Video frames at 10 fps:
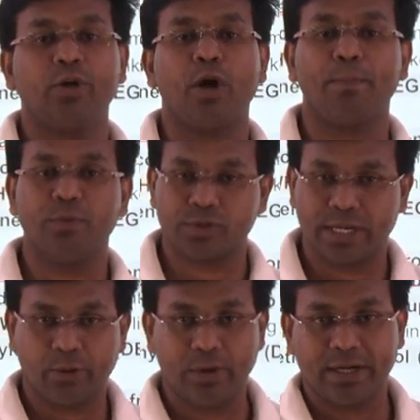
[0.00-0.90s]
topmost
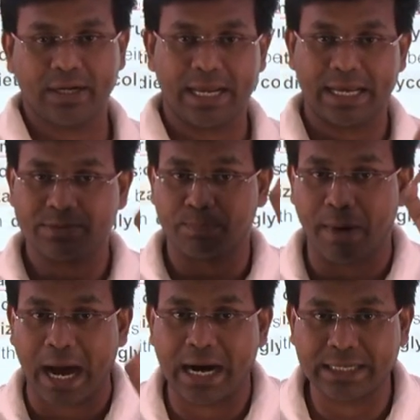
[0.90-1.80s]
regulator has
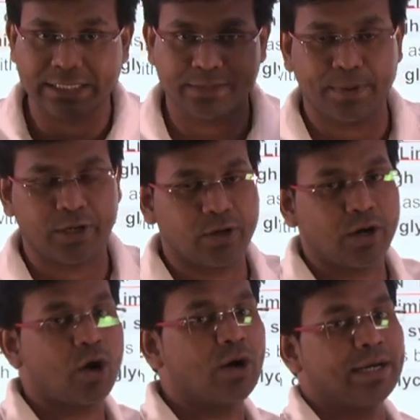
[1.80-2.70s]
barred this
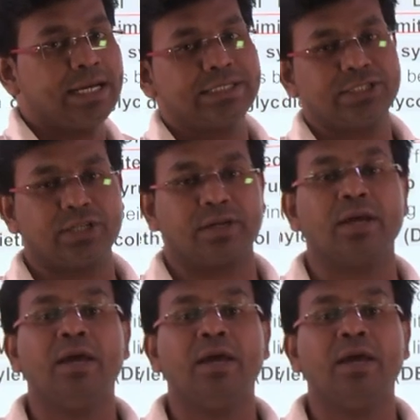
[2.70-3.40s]
particular organization?